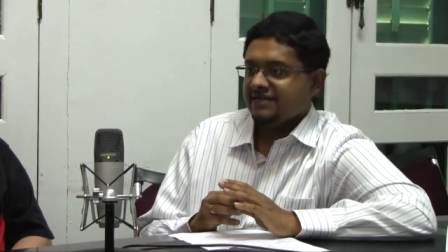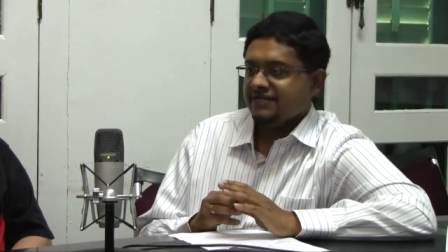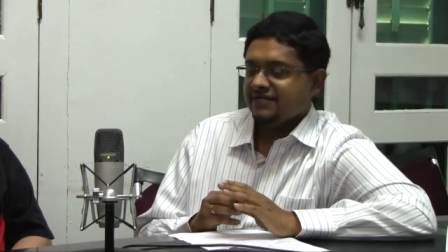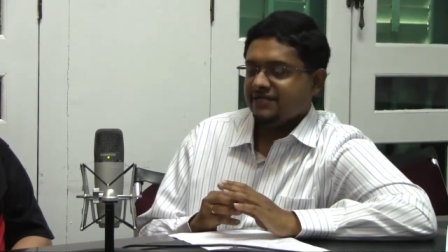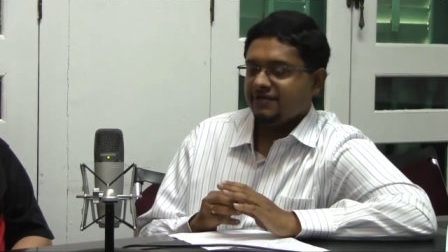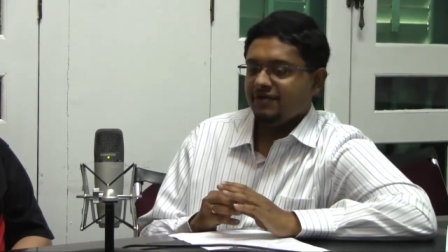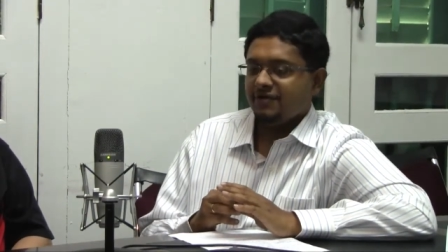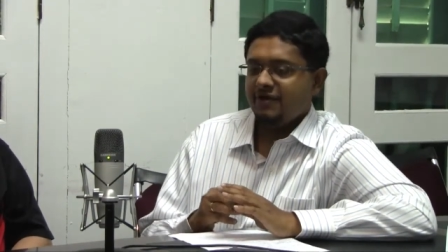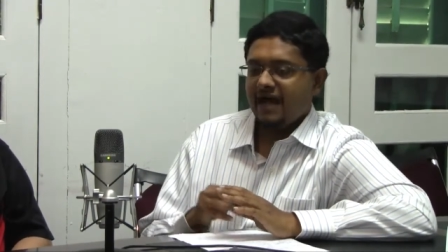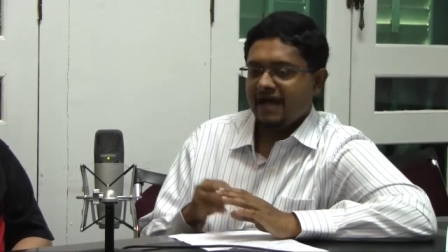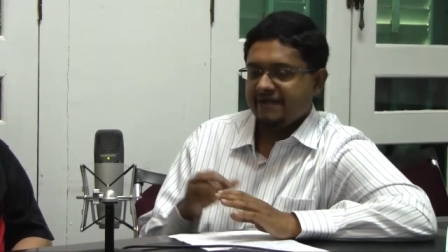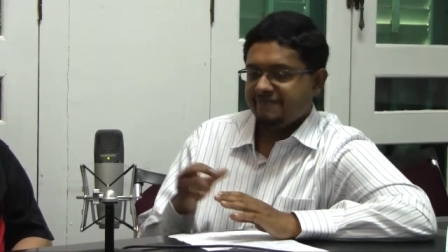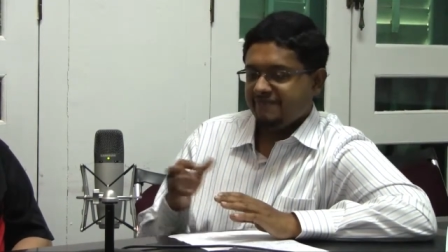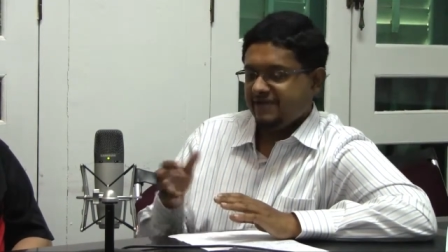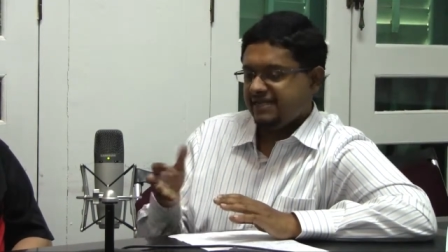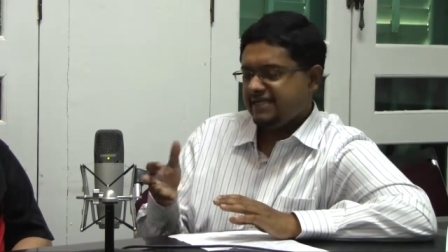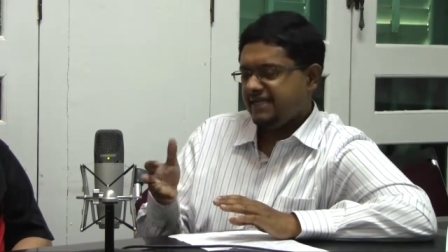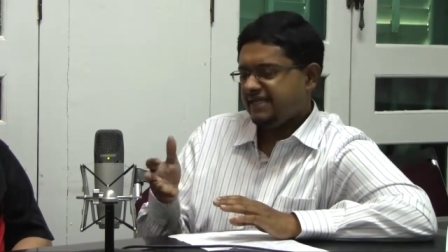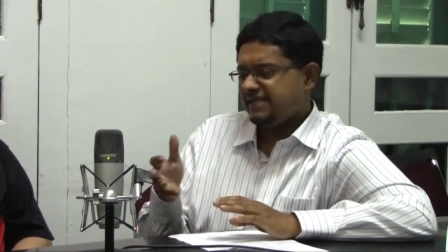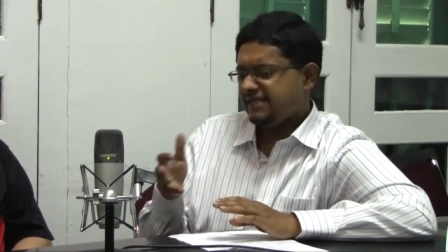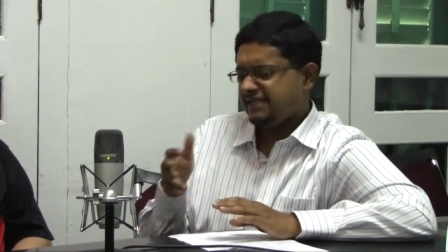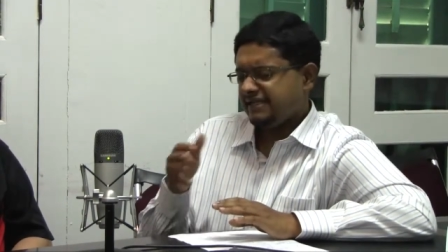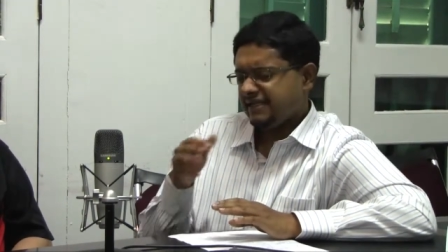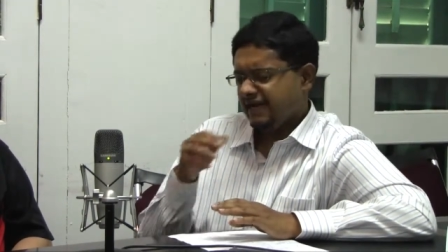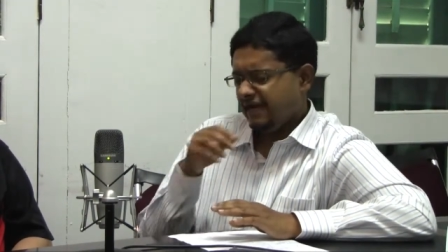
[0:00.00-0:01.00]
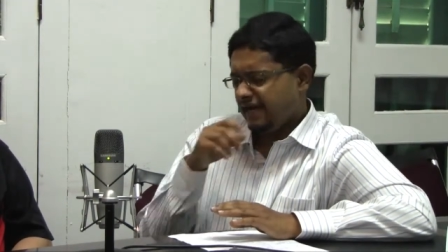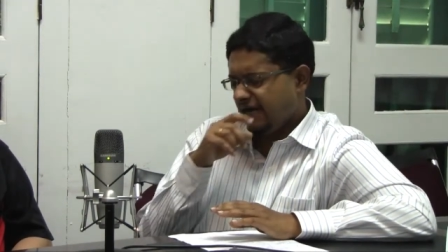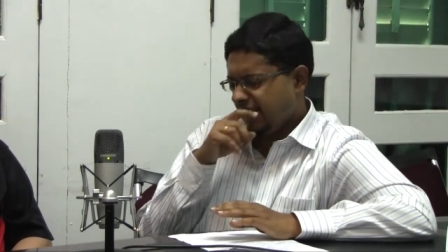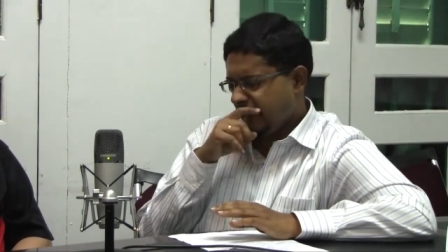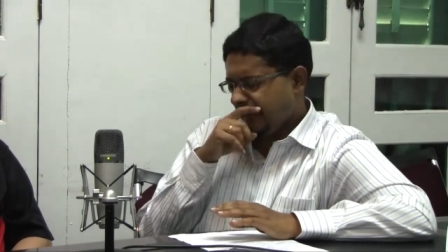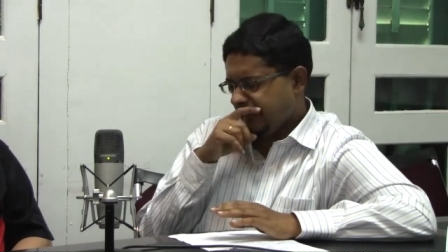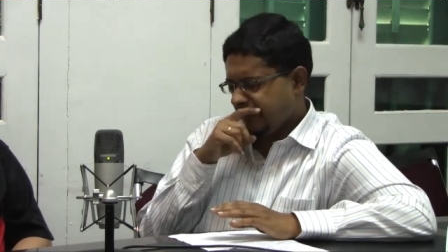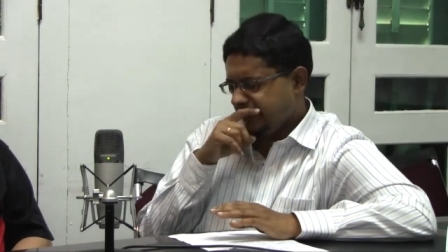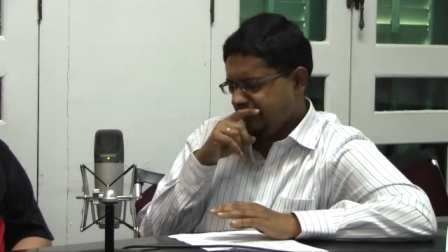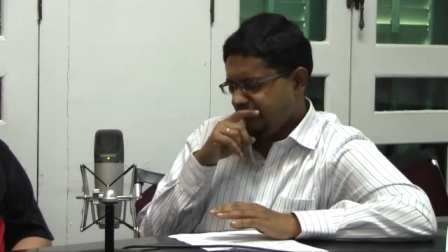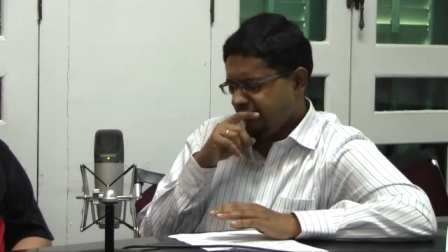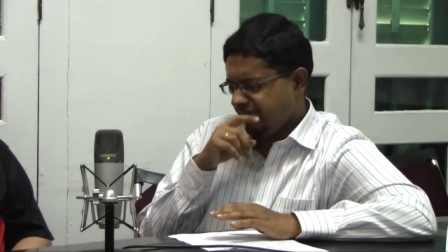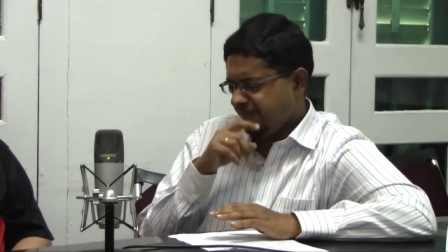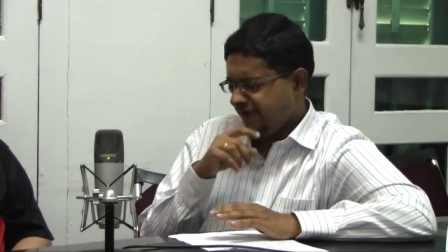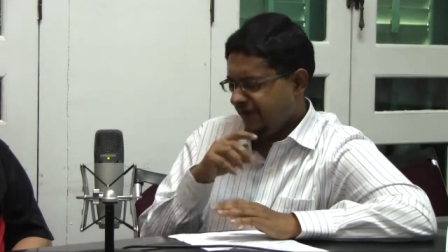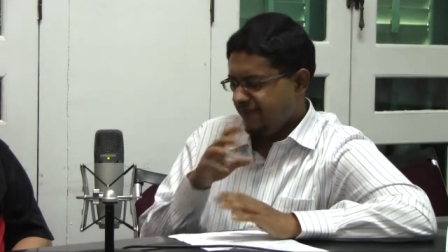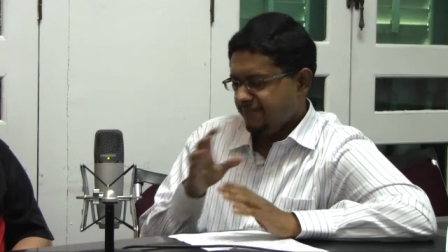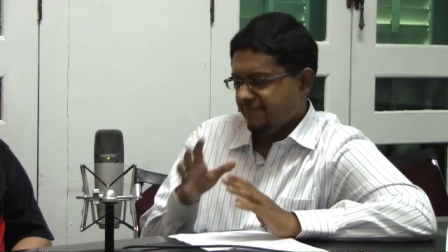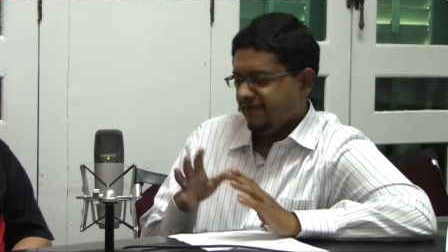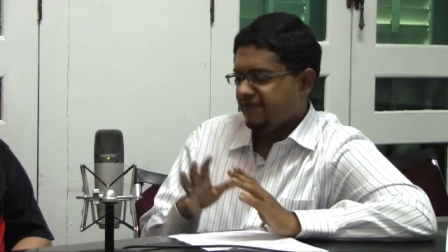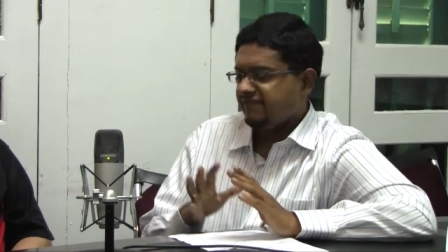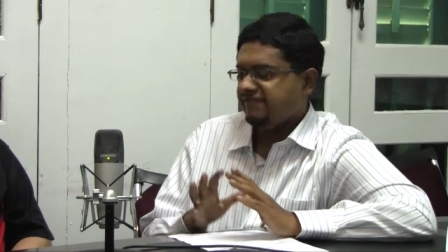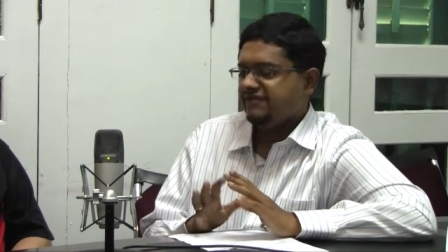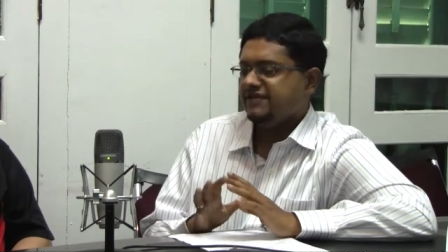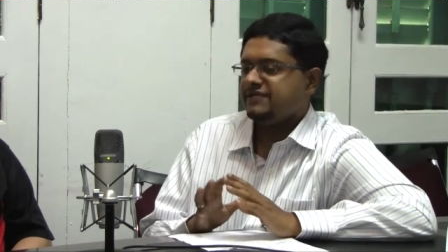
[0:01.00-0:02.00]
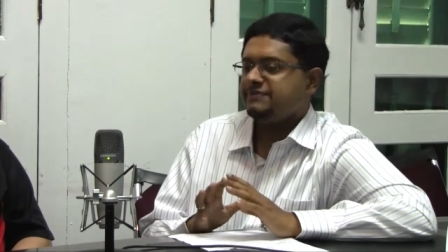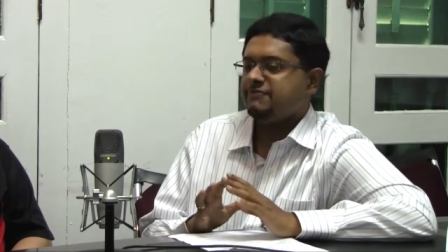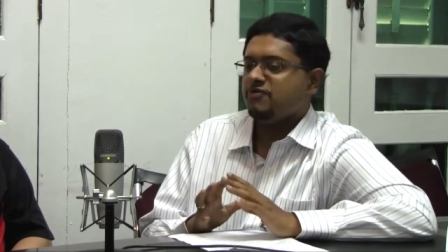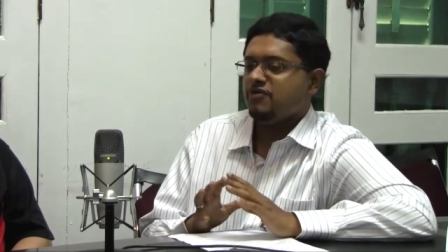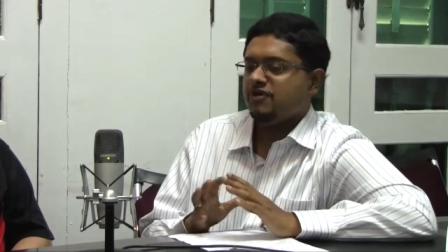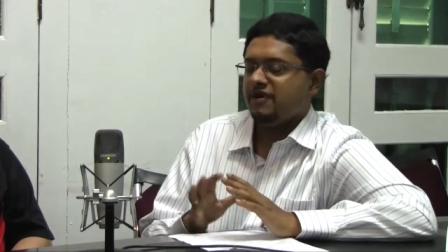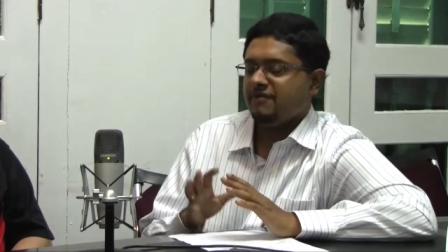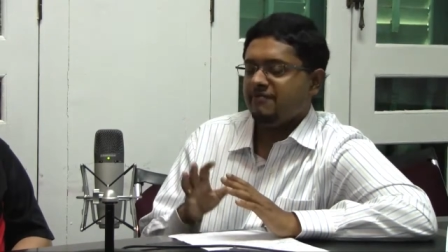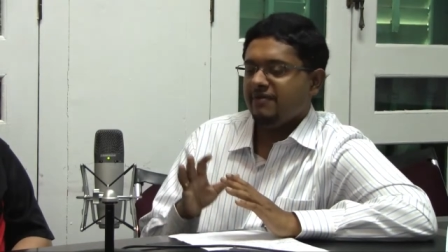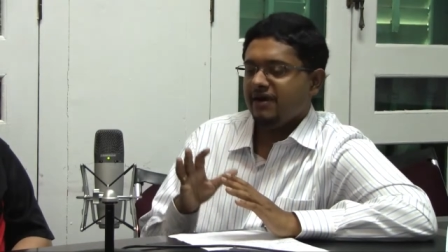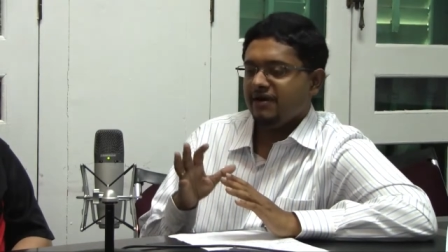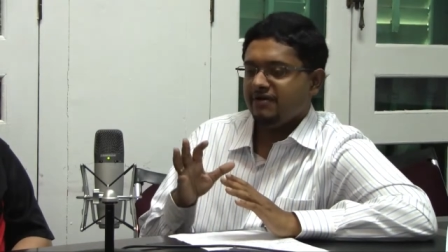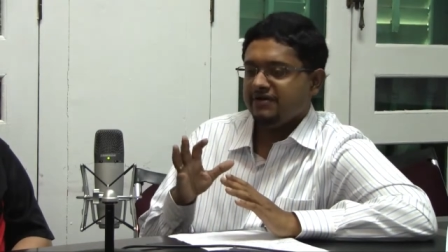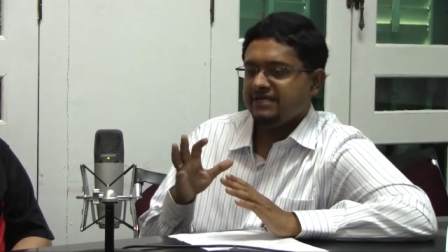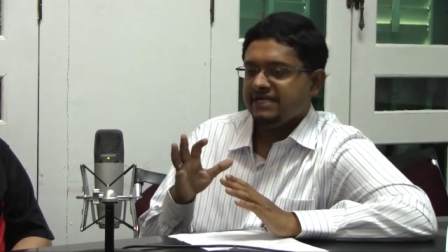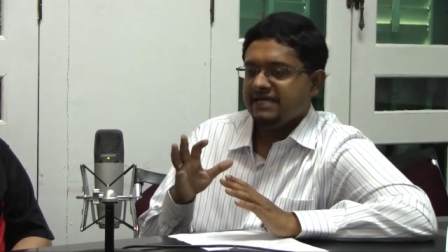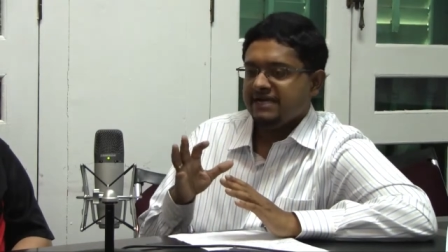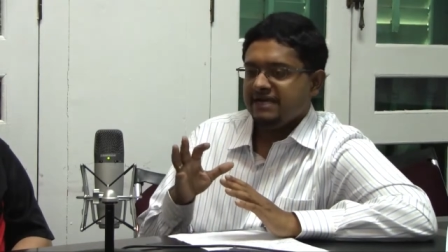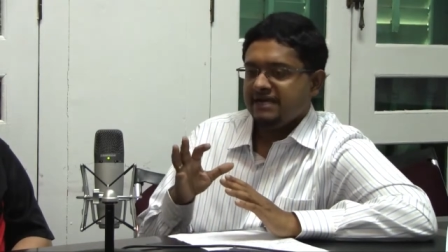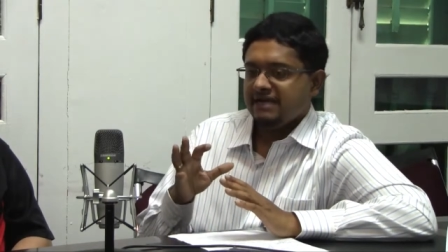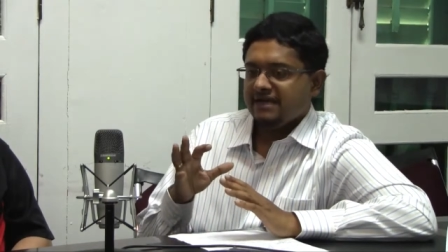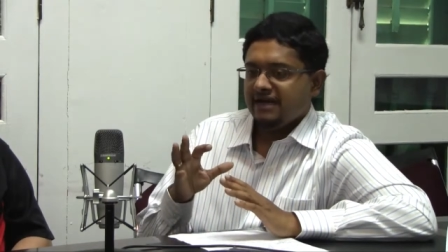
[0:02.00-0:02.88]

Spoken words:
So I very briefly spoke about